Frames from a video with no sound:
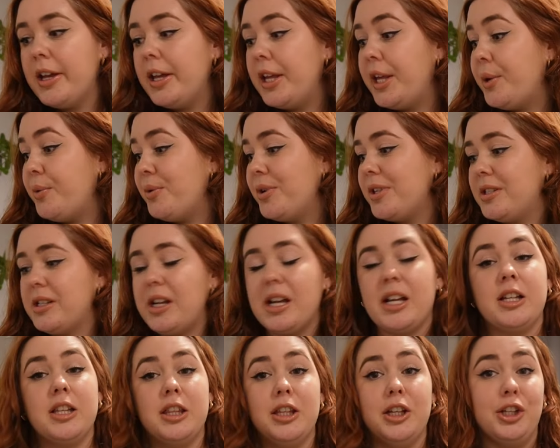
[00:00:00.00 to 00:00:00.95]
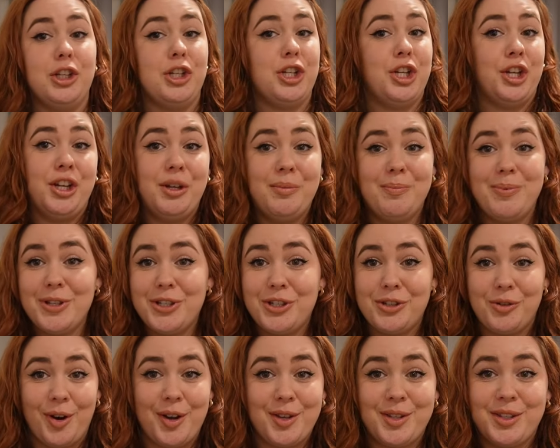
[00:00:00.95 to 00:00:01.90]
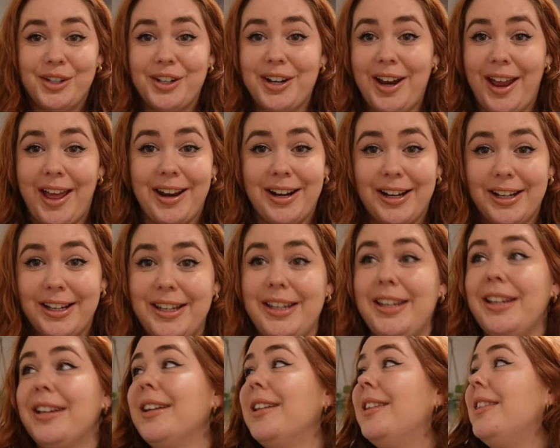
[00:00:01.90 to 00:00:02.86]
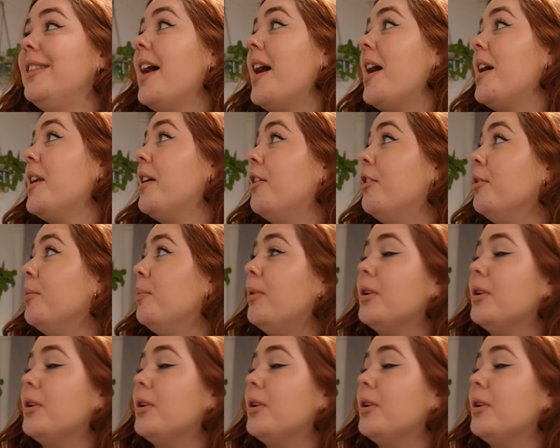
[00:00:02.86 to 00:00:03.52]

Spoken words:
It was like the cheapest dresser at IKEA that could